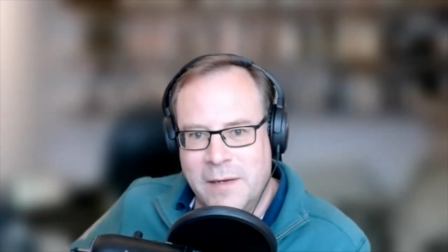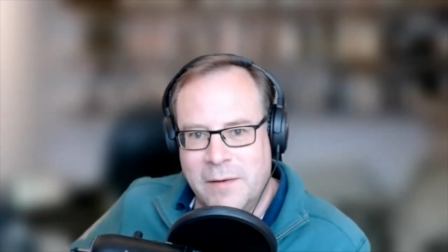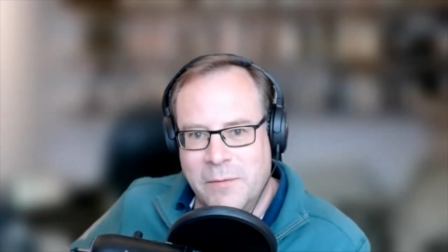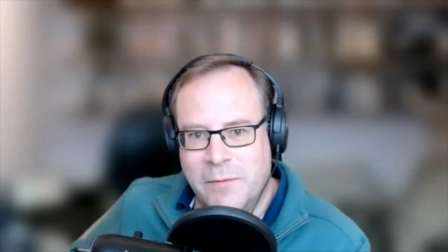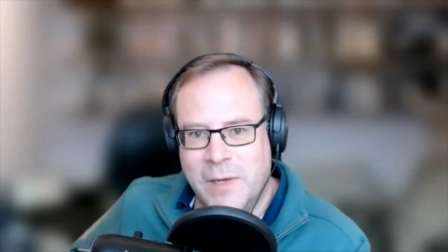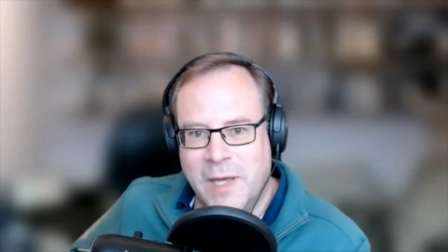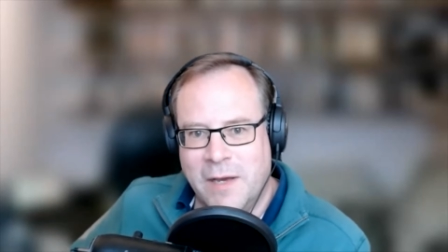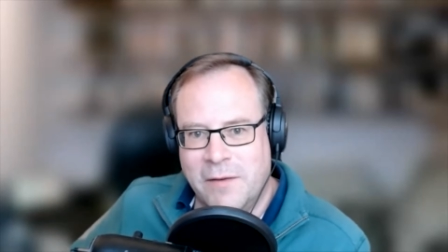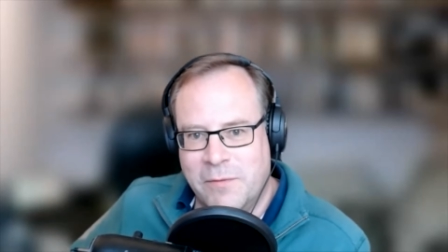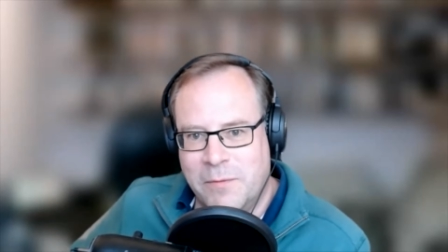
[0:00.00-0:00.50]
We
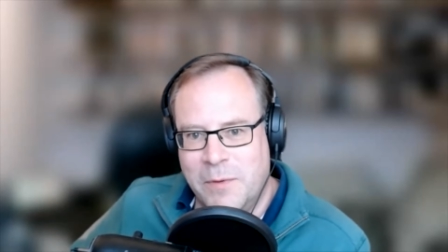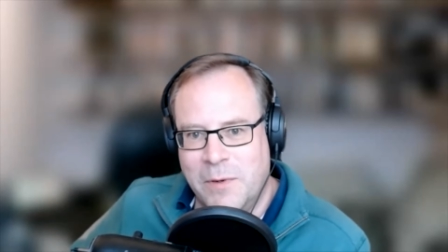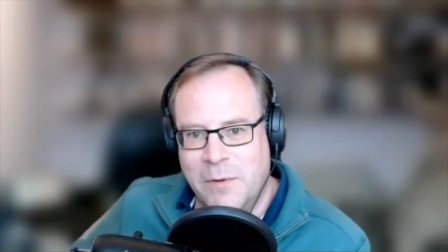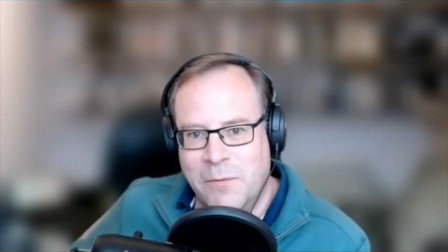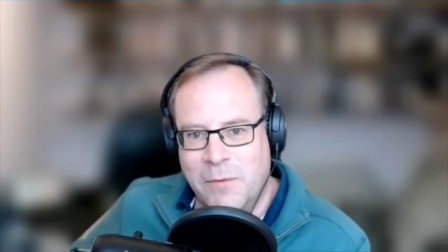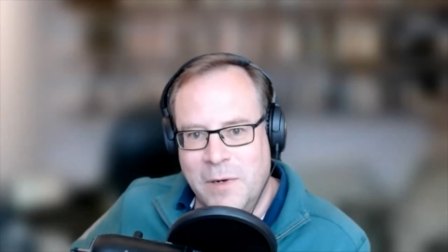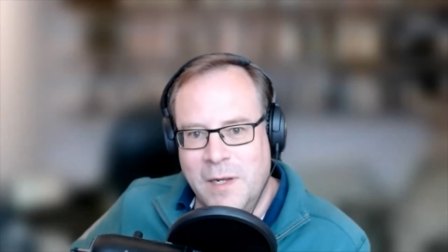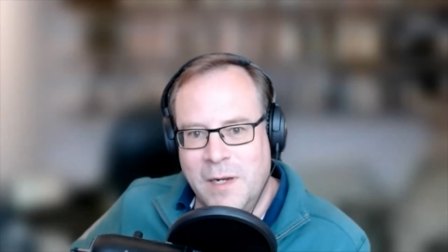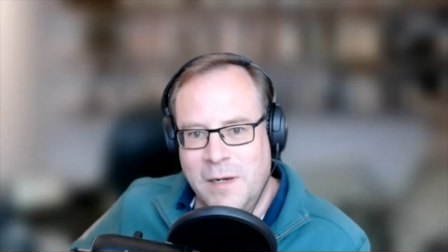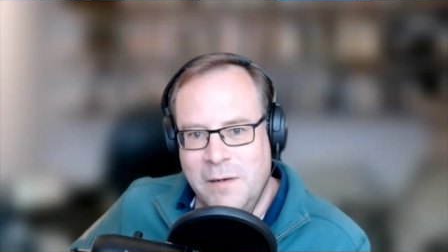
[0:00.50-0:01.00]
have to be
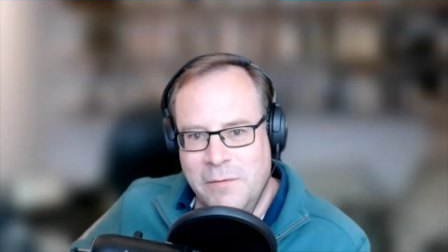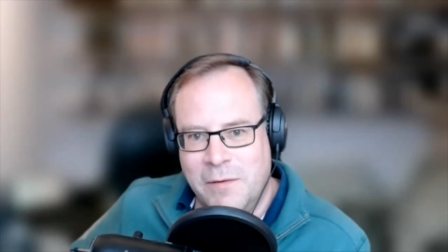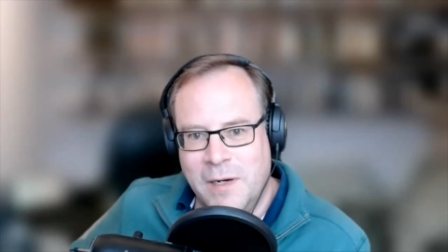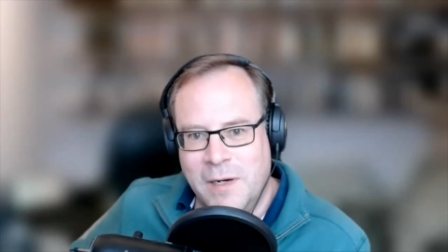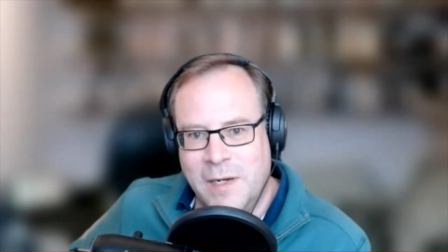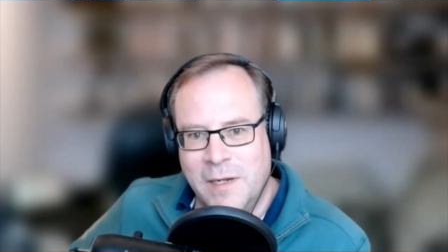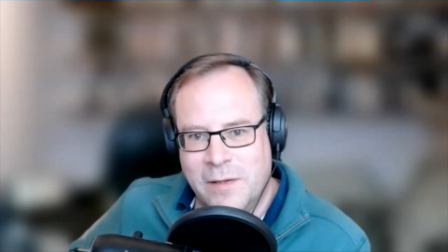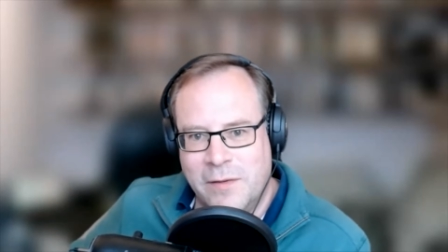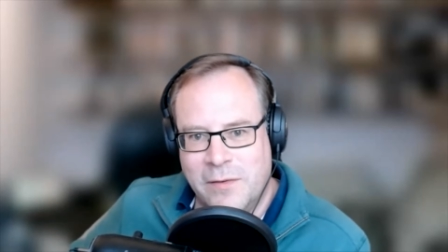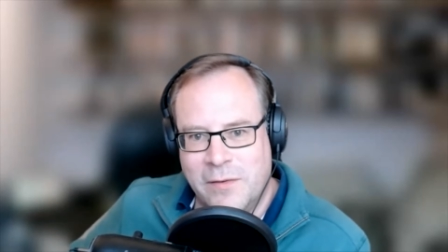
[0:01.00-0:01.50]
really, really
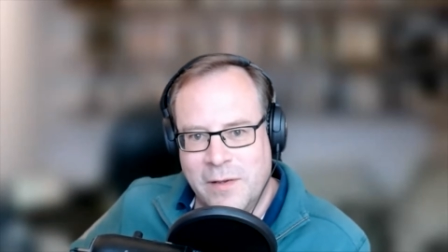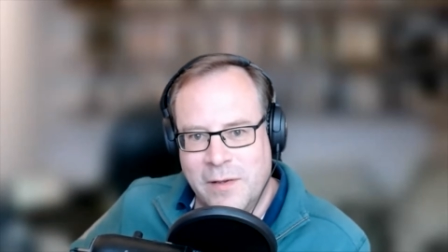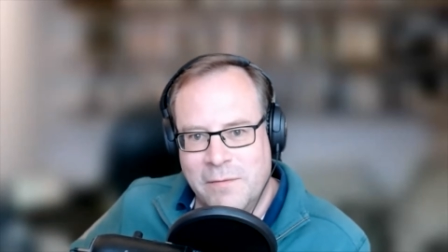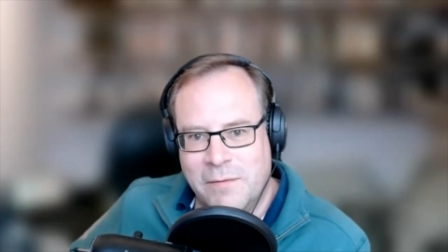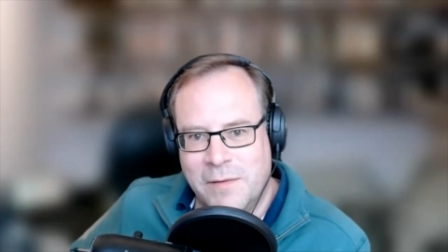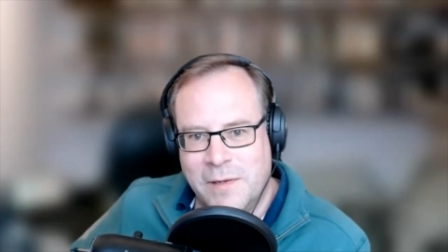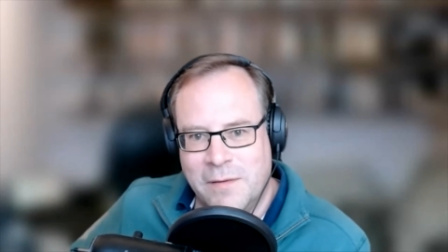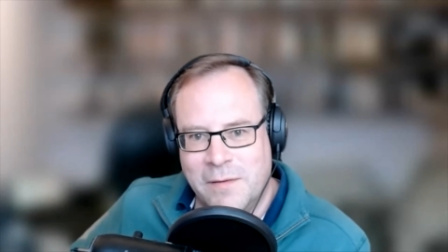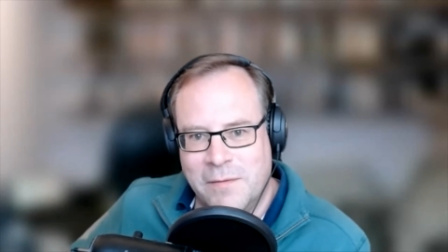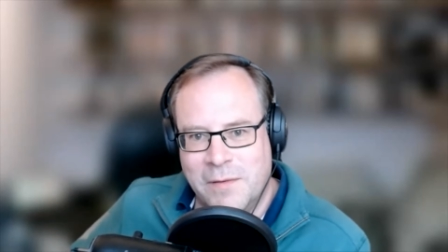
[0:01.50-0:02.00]

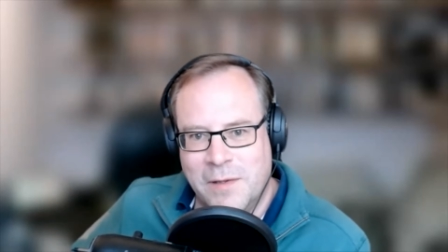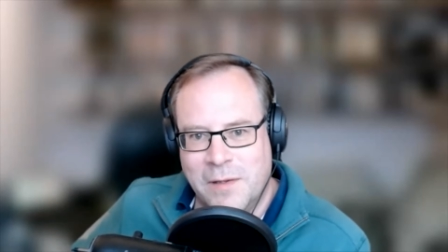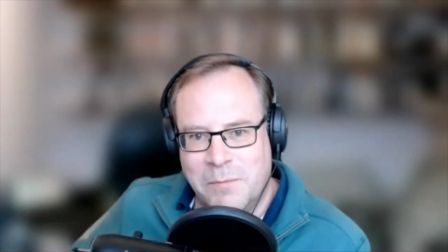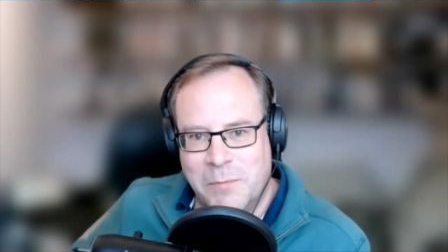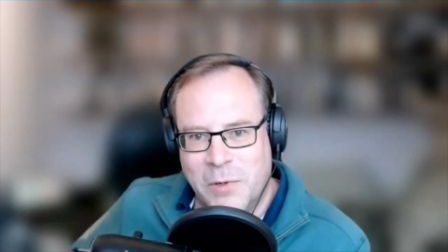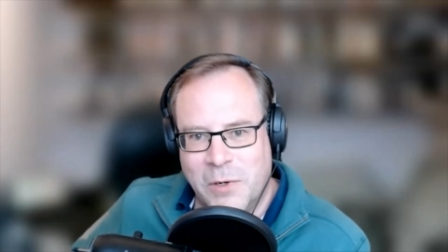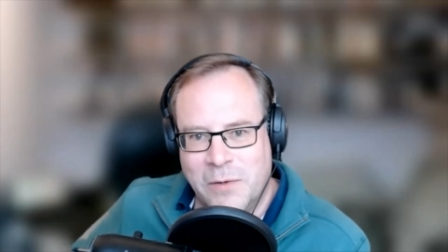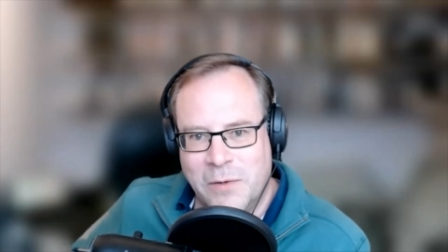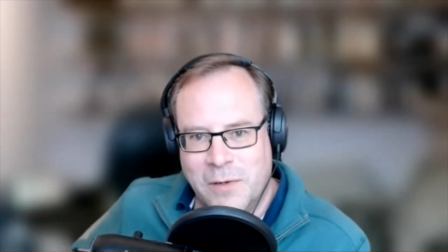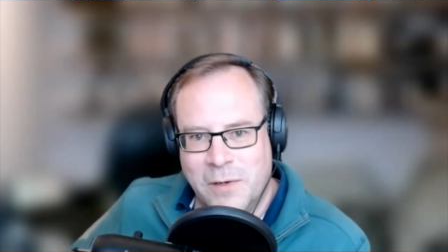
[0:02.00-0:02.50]
conservative at the
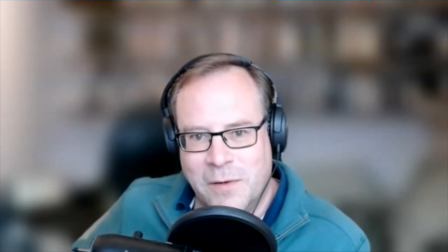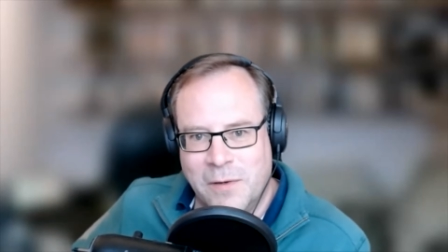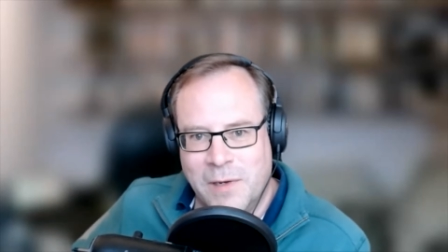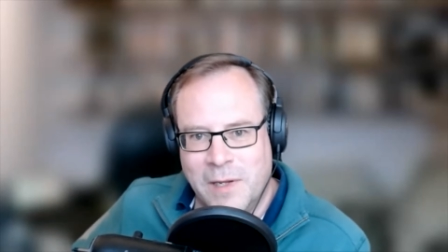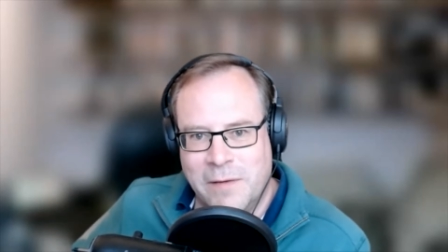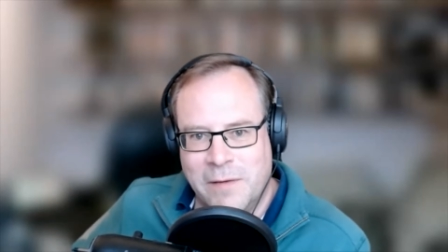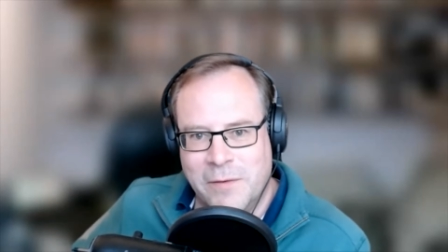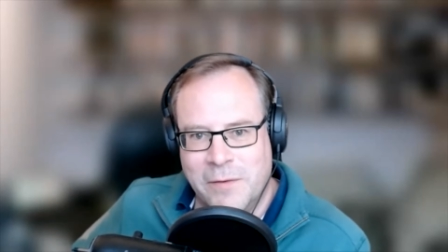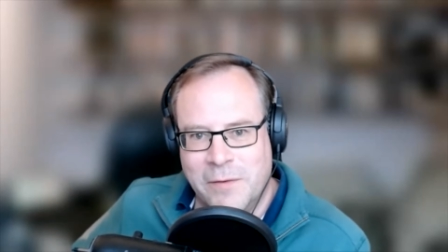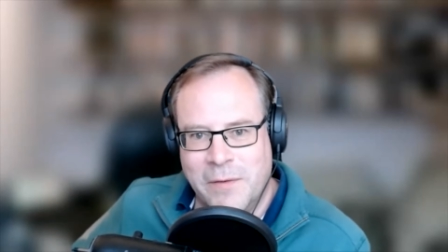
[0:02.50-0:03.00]
protocol
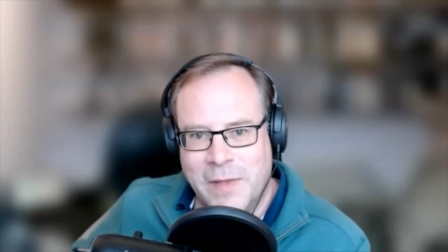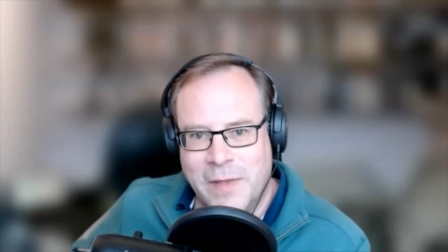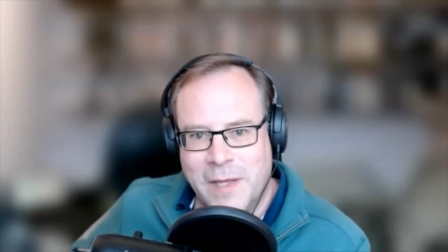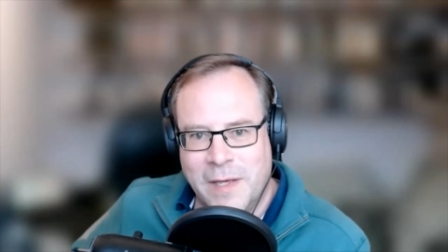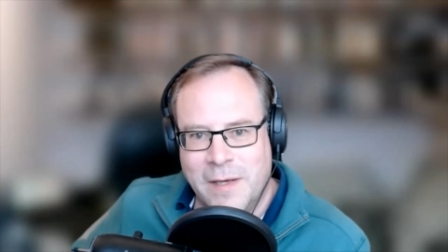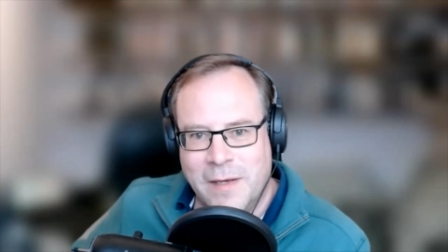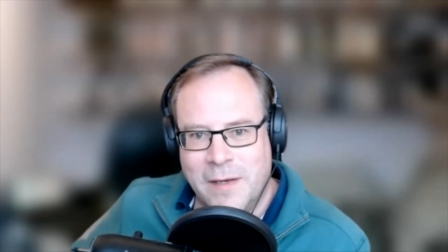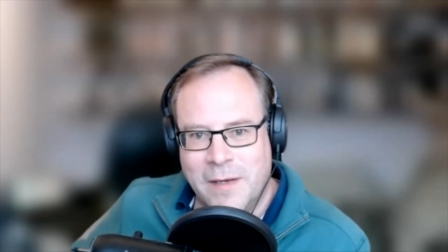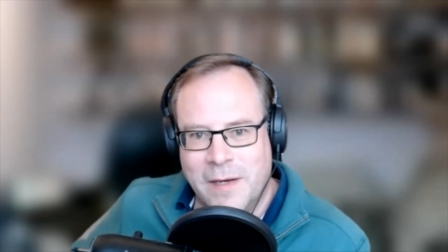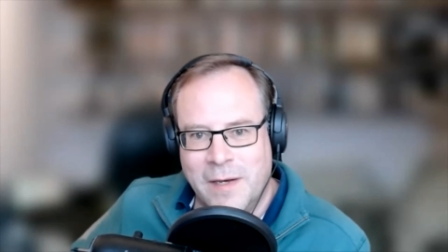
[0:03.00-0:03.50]
level.
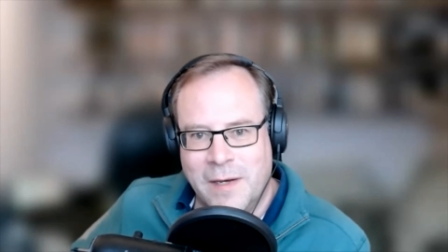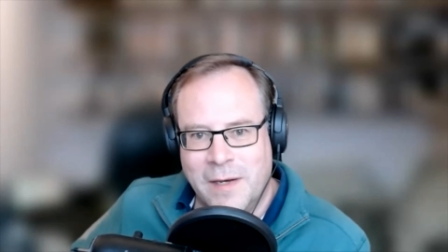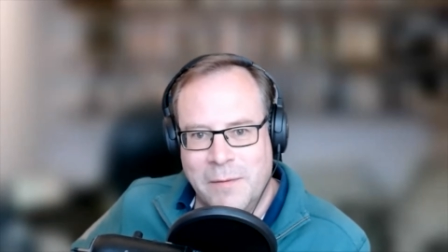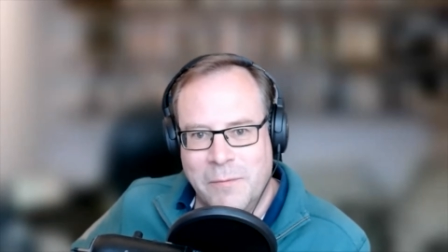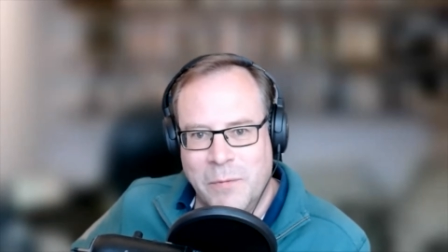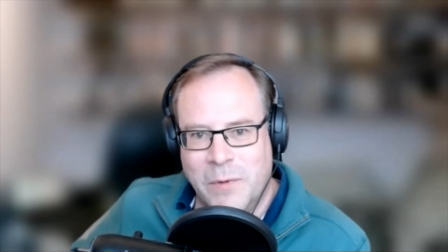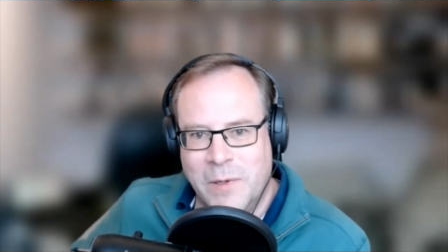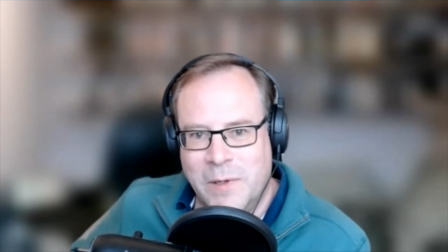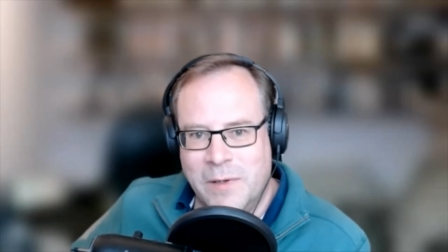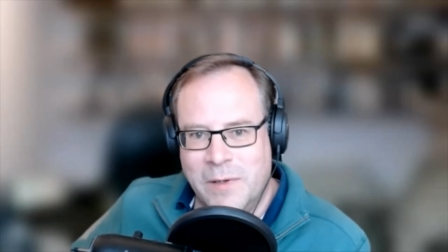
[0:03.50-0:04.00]
Um, we,
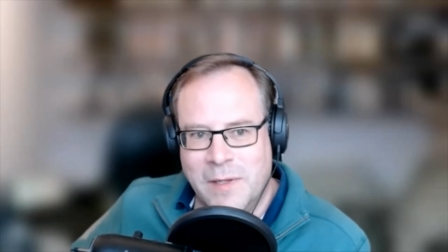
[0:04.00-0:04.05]
it,